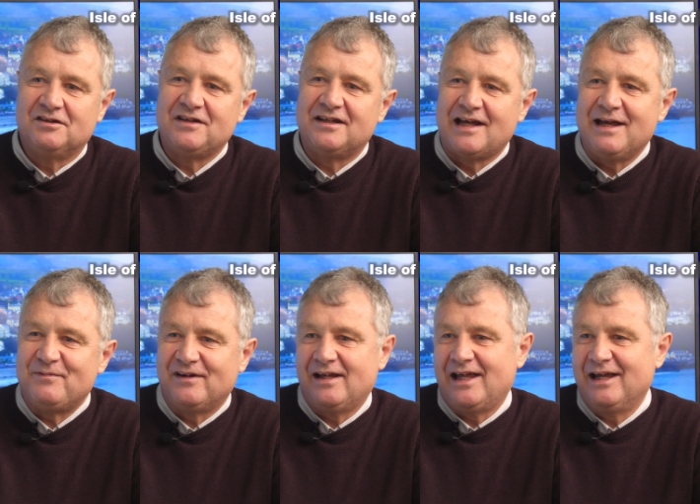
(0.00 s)
and then
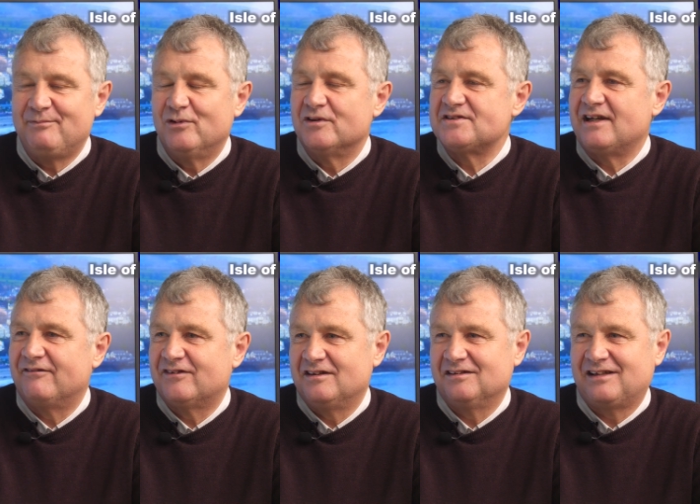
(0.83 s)
air, airports
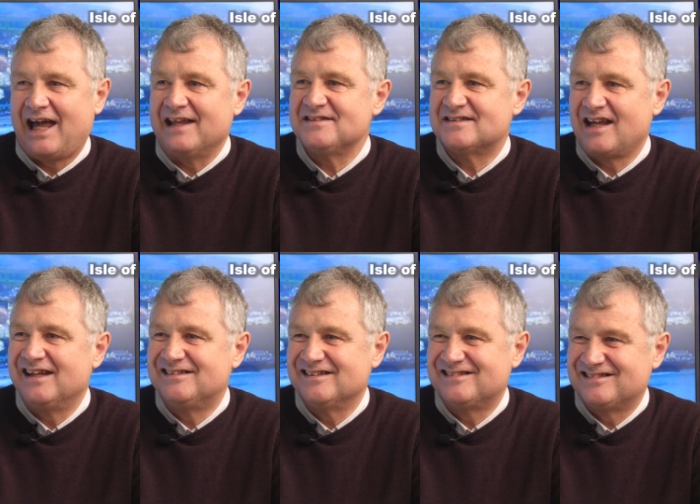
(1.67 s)
have cat
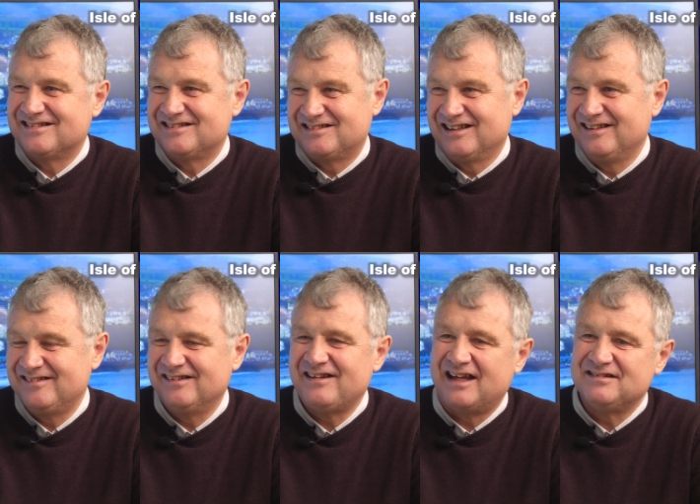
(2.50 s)
status
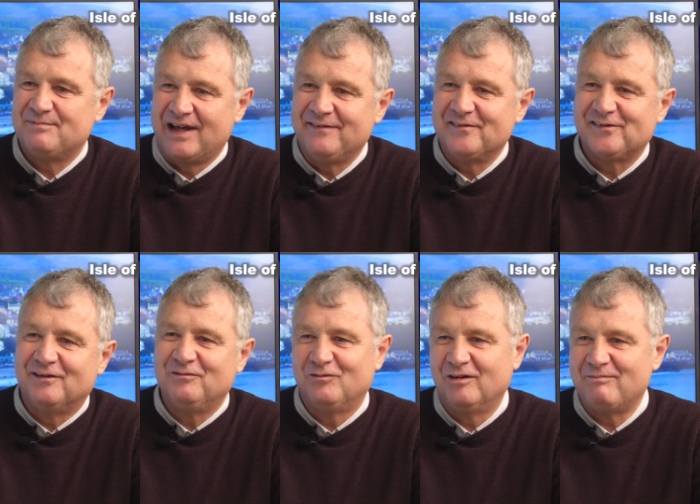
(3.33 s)
and that depends
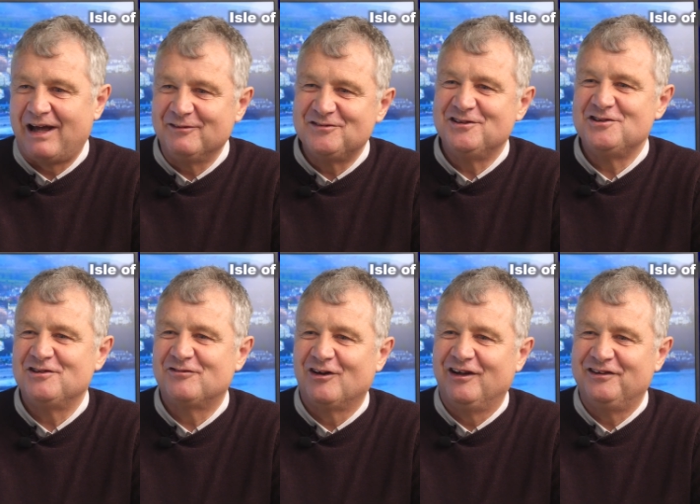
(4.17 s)
on what mountains
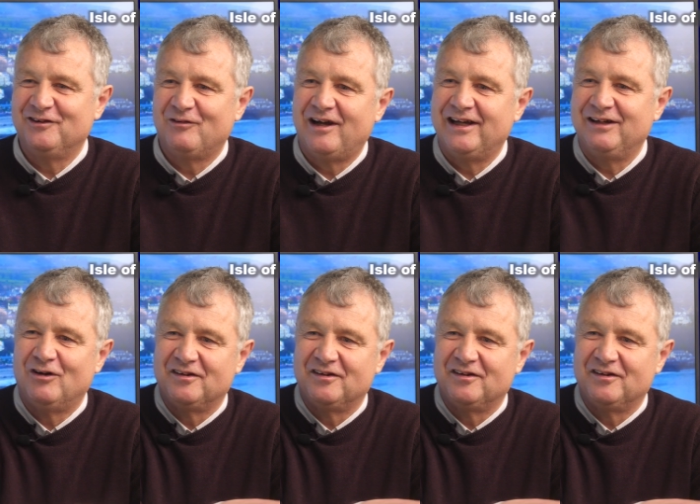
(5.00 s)
you've got in the way, mm.